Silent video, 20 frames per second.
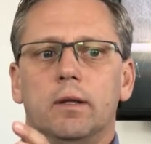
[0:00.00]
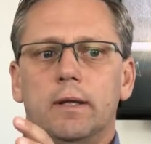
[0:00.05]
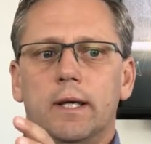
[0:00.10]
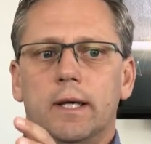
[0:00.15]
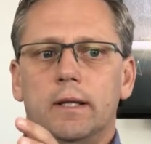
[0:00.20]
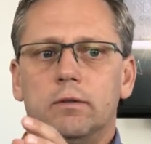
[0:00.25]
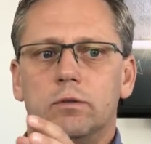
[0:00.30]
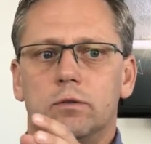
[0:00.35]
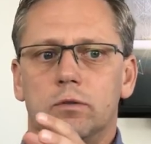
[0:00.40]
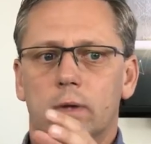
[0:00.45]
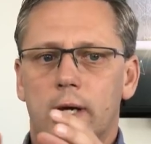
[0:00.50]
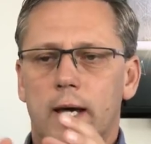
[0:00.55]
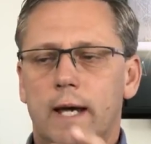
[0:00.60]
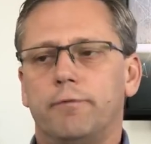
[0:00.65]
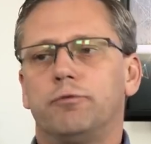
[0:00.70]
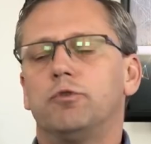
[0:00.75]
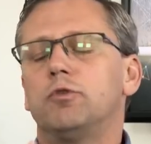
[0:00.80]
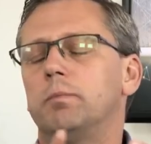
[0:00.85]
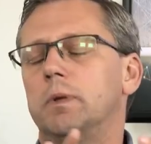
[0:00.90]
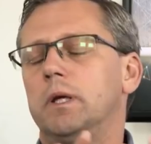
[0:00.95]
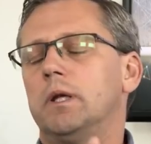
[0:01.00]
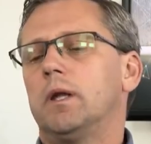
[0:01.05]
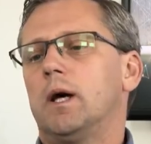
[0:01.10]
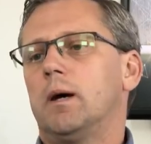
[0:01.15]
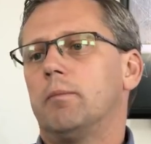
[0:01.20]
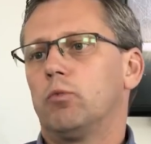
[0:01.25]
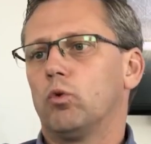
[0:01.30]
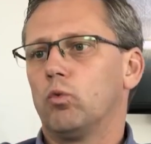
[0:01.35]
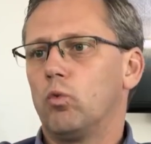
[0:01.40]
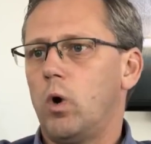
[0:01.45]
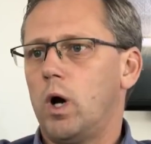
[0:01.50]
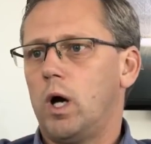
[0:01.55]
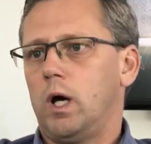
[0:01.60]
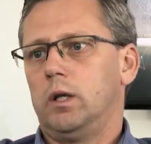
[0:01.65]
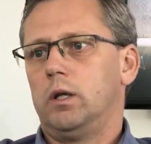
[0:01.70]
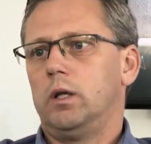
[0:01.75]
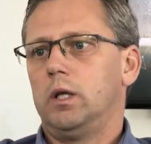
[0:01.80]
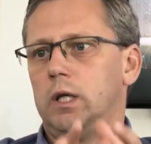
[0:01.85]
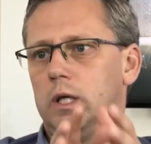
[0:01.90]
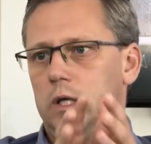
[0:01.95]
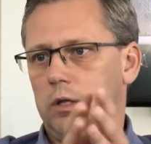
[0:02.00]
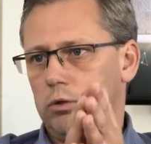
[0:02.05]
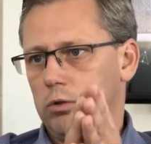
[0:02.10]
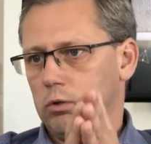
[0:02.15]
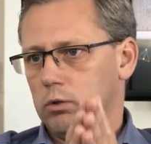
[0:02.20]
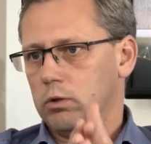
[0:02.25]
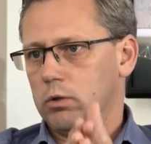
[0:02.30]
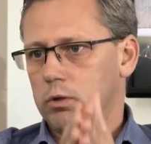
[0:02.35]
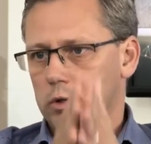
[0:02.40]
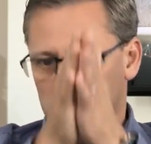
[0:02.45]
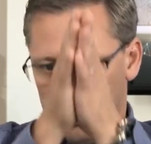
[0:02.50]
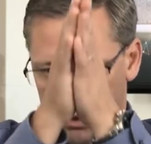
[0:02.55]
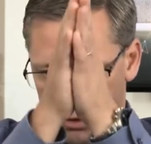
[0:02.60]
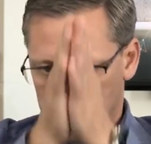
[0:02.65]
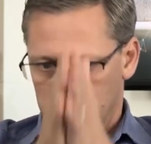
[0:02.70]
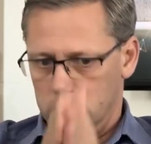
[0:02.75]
that you have to be number one in your